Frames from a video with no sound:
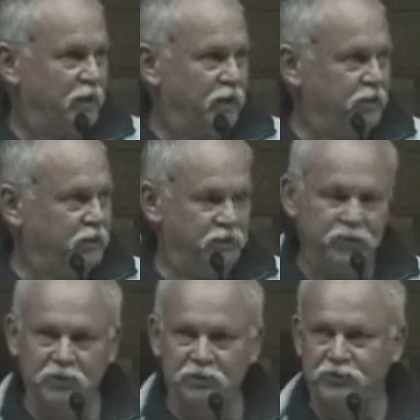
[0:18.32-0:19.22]
and he's
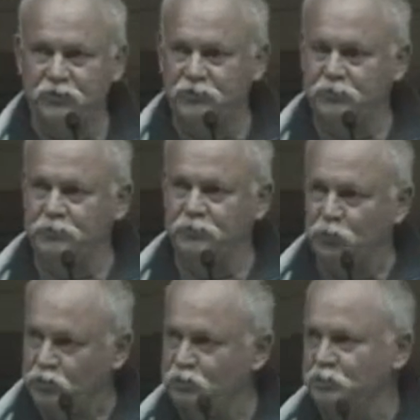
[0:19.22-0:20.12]
going to
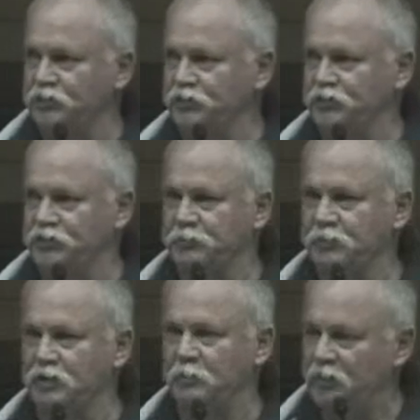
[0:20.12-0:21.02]
talk to
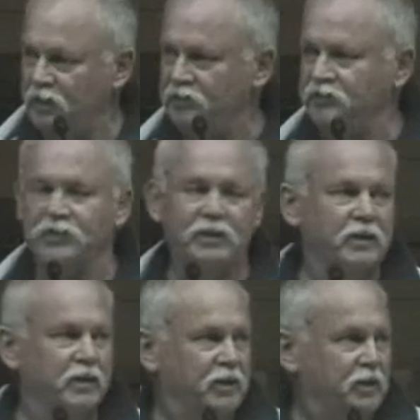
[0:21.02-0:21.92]
us
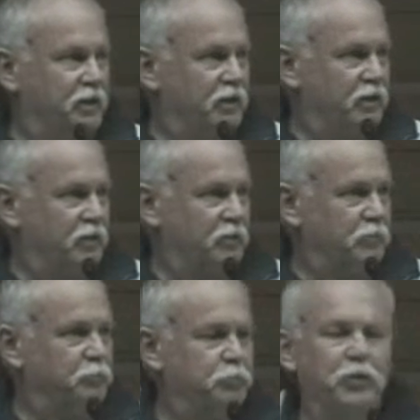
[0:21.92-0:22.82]
about
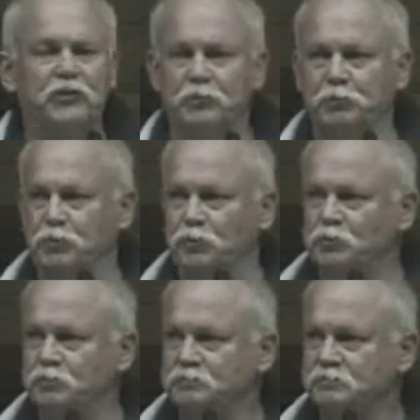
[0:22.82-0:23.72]

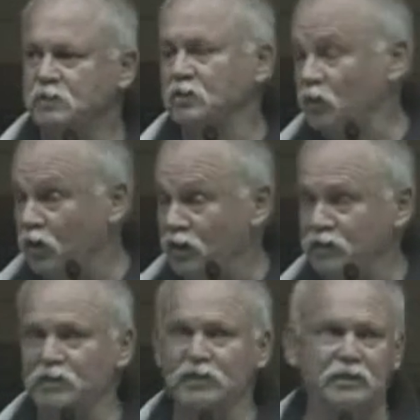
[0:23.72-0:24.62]
possible,
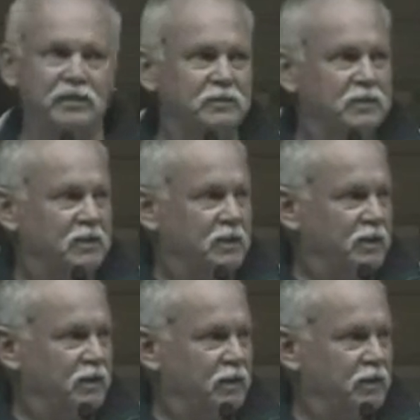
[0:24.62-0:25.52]
likely
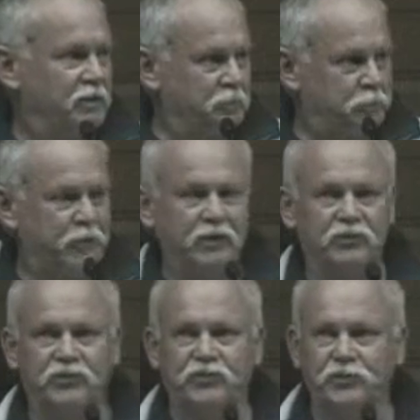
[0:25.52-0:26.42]

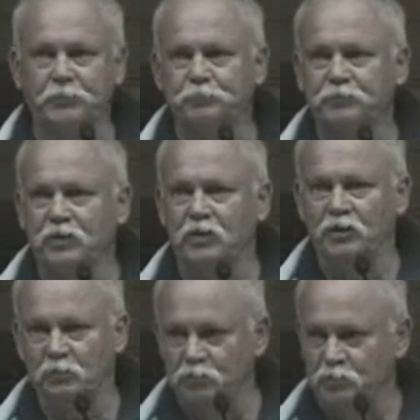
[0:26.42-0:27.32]
impacts
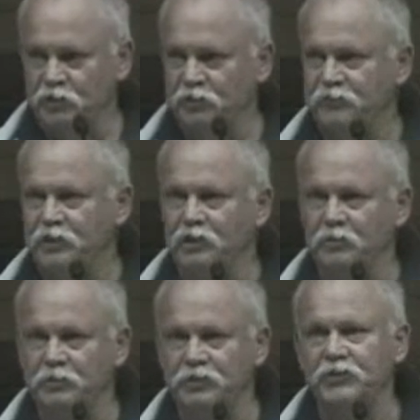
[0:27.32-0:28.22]
on the marine
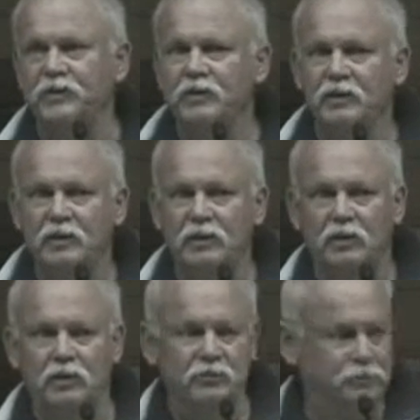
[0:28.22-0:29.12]
environment
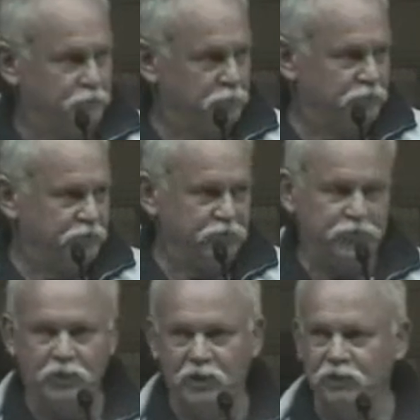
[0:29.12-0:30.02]
of effluent
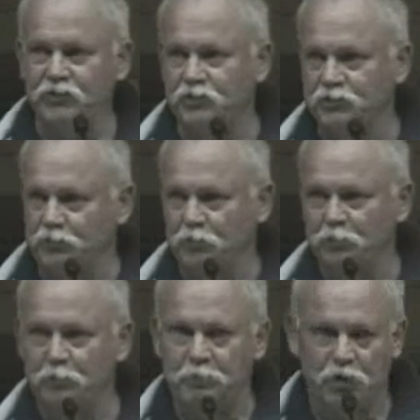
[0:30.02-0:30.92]
discharges
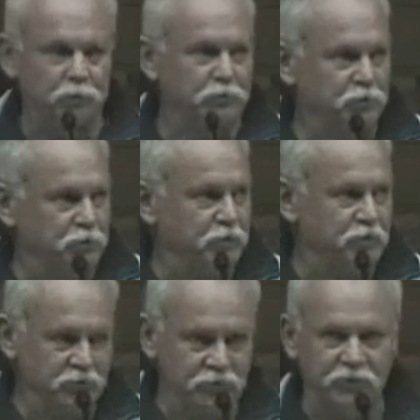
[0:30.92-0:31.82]
from the pulp mill
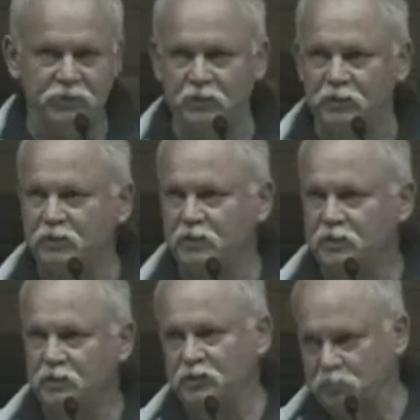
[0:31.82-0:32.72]

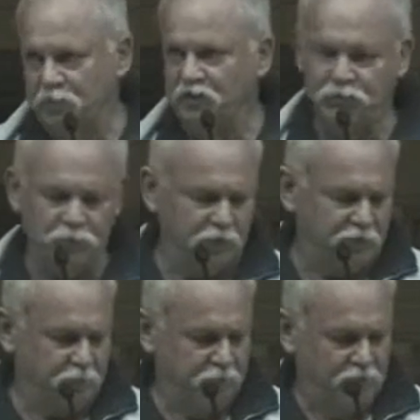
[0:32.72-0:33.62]
into Bass
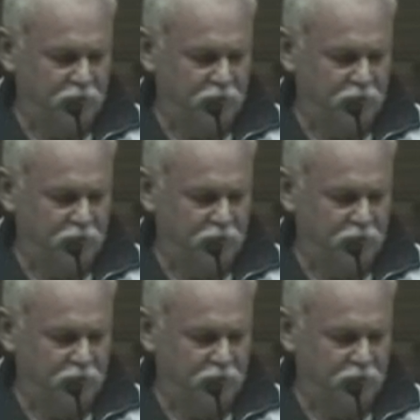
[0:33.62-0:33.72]
Strait.